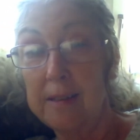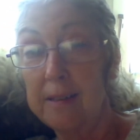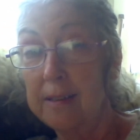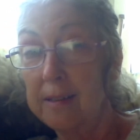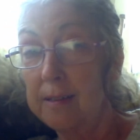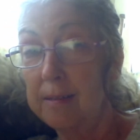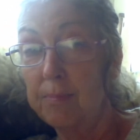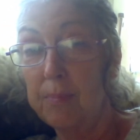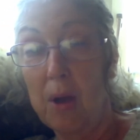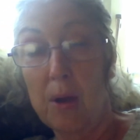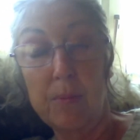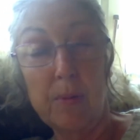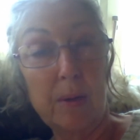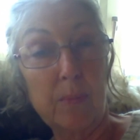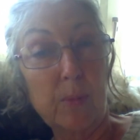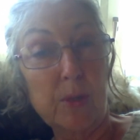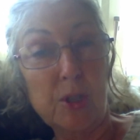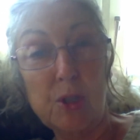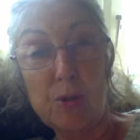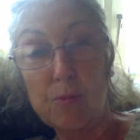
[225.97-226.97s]
It
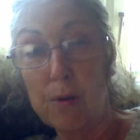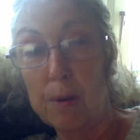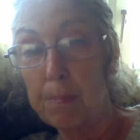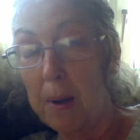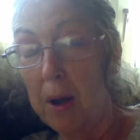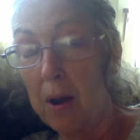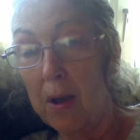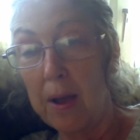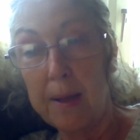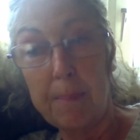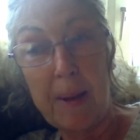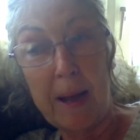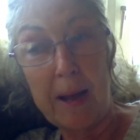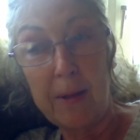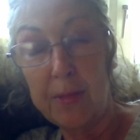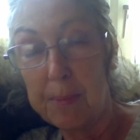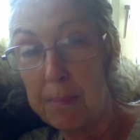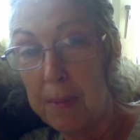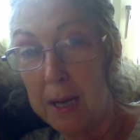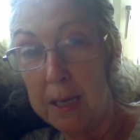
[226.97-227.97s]
was to reply about
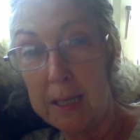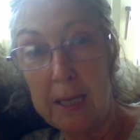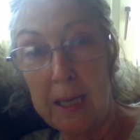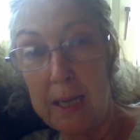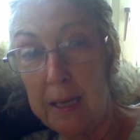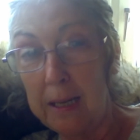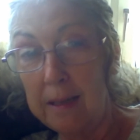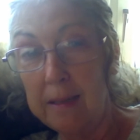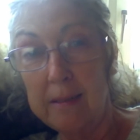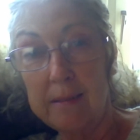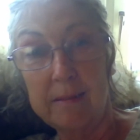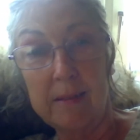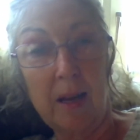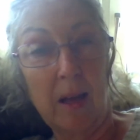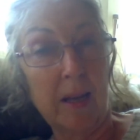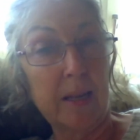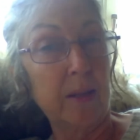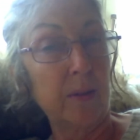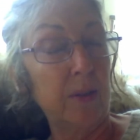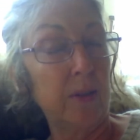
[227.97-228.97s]
the money,
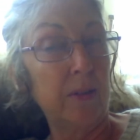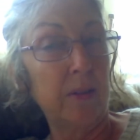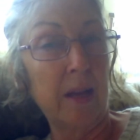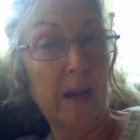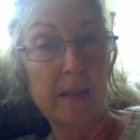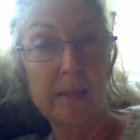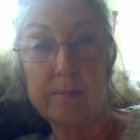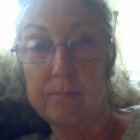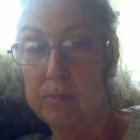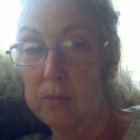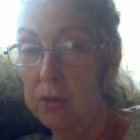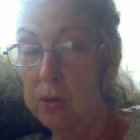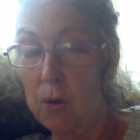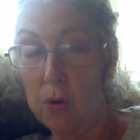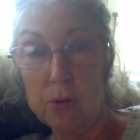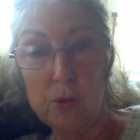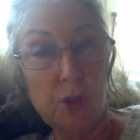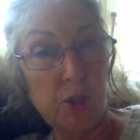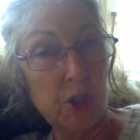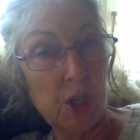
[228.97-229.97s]
like that
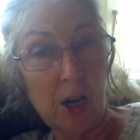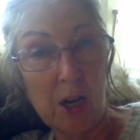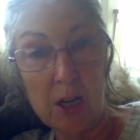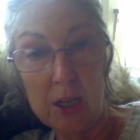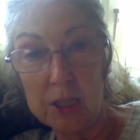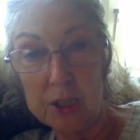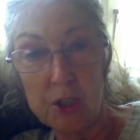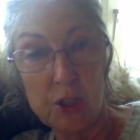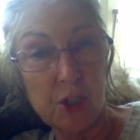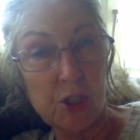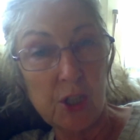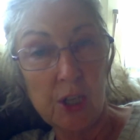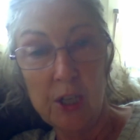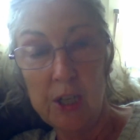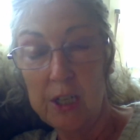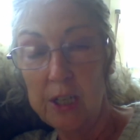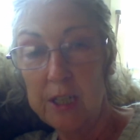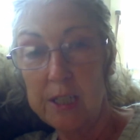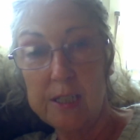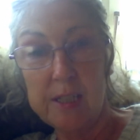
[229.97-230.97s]
non-judge
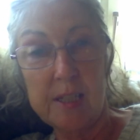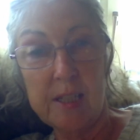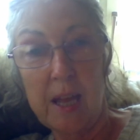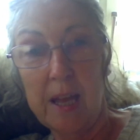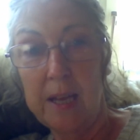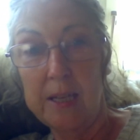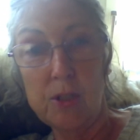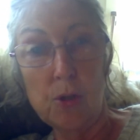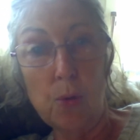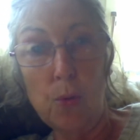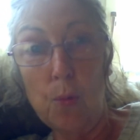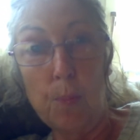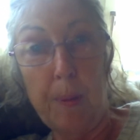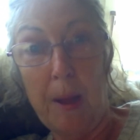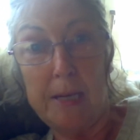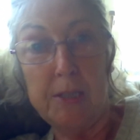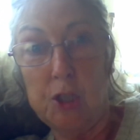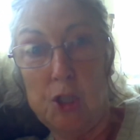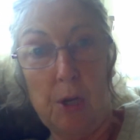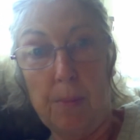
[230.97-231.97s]
said, oh,
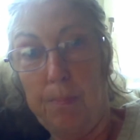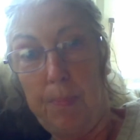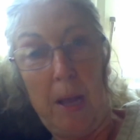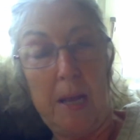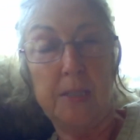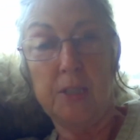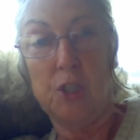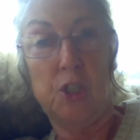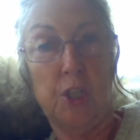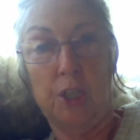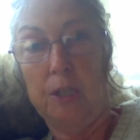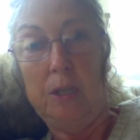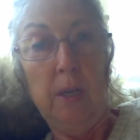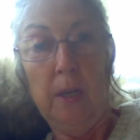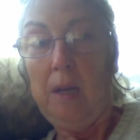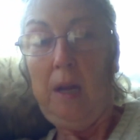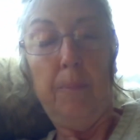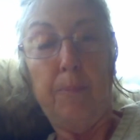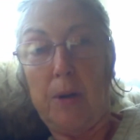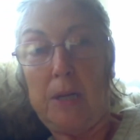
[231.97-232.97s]
pension,
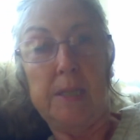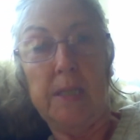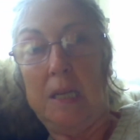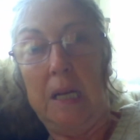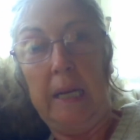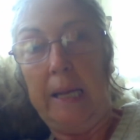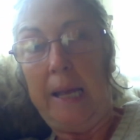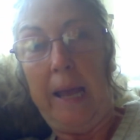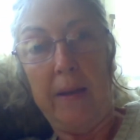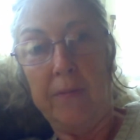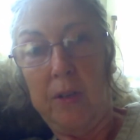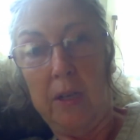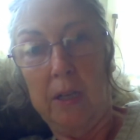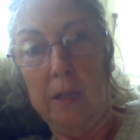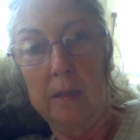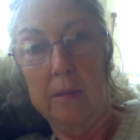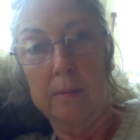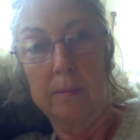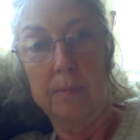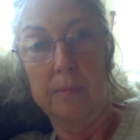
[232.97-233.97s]
practically having,
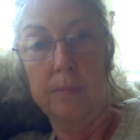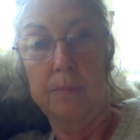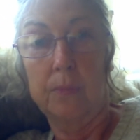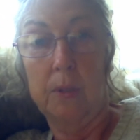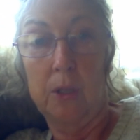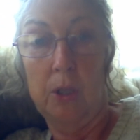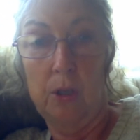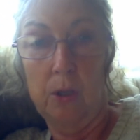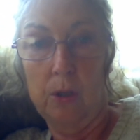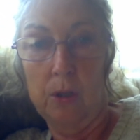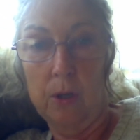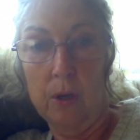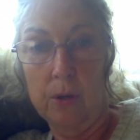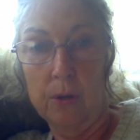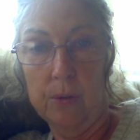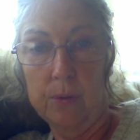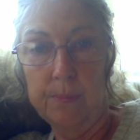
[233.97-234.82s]
it